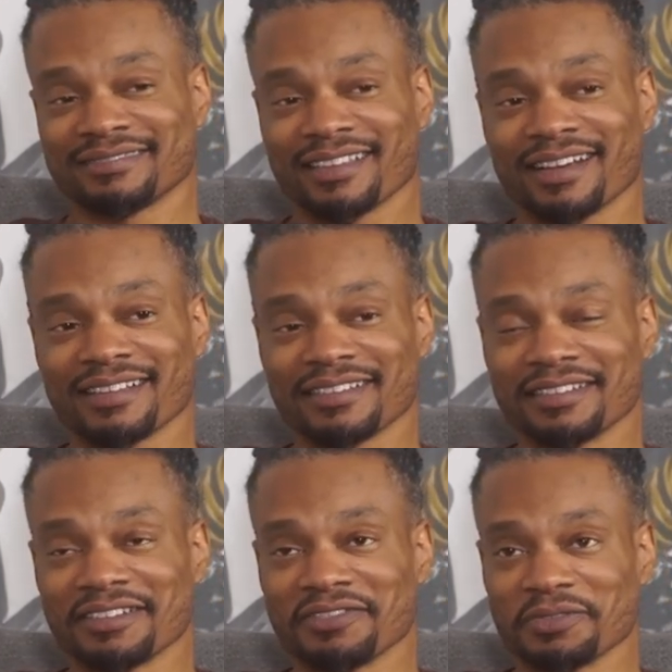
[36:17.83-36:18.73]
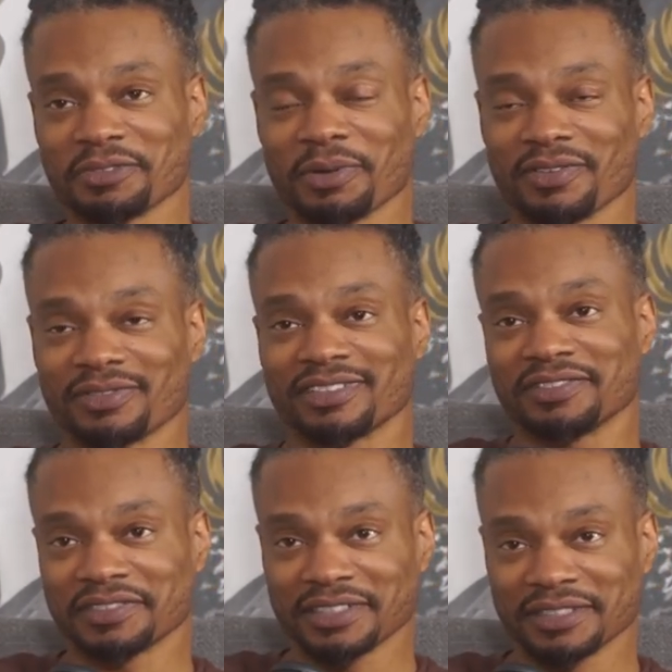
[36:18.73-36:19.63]
I got a lot of love and respect for
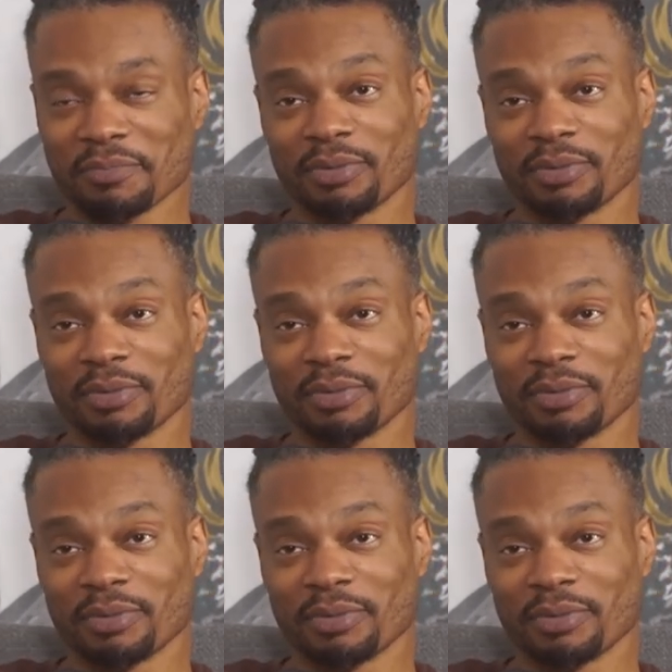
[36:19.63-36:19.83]
Stephen there.